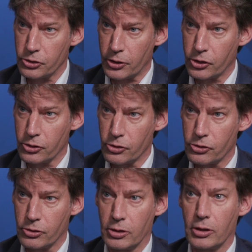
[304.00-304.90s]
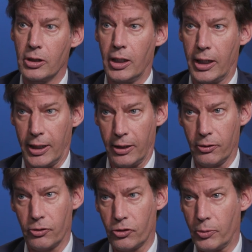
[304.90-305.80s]
instructions,
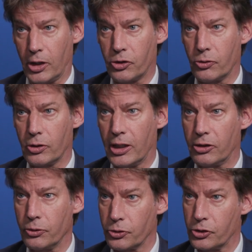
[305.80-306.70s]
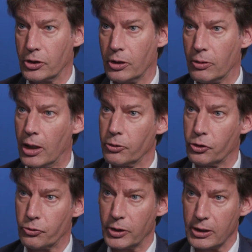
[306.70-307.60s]
again to make sure that users know how
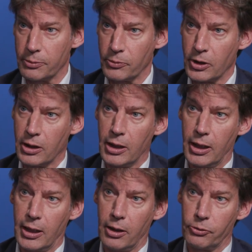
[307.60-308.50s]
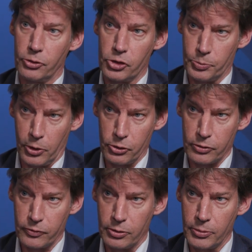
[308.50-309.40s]
to treat them and how to
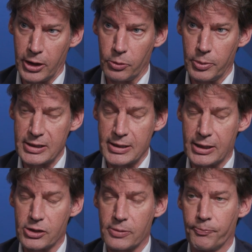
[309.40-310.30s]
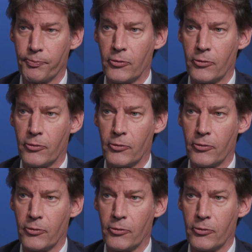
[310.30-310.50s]
dispose of the microplastics.